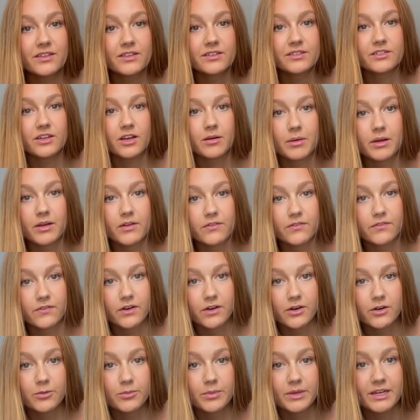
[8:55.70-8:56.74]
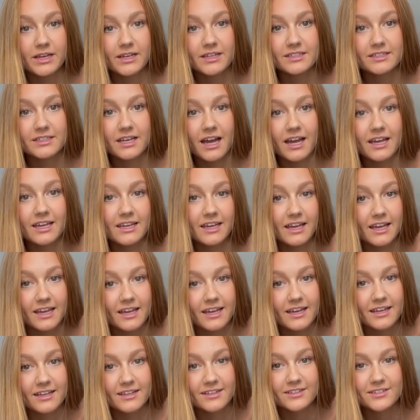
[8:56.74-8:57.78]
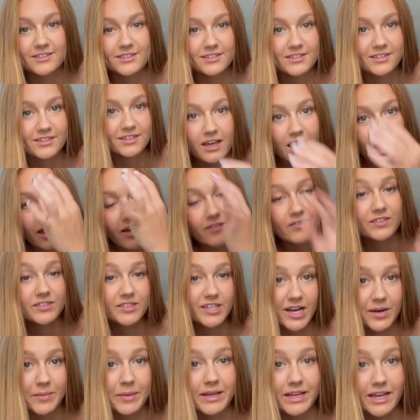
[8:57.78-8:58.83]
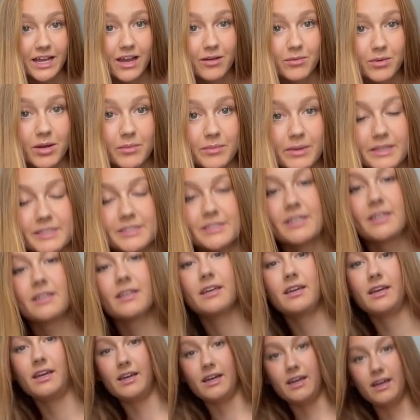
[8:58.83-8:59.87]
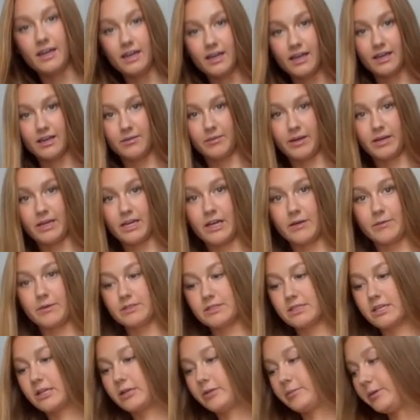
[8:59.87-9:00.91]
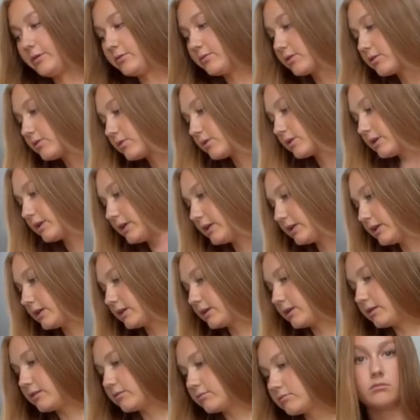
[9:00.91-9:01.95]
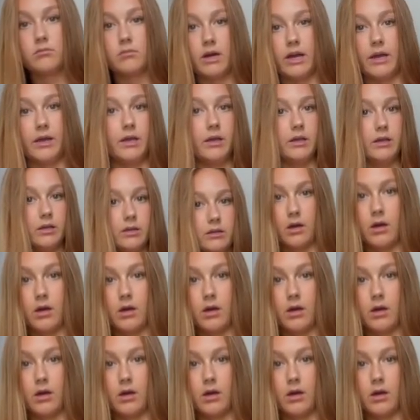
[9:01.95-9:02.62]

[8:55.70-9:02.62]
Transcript: this on my phone because I can't. I have to set up my camera basically. And my camera's gonna be recording my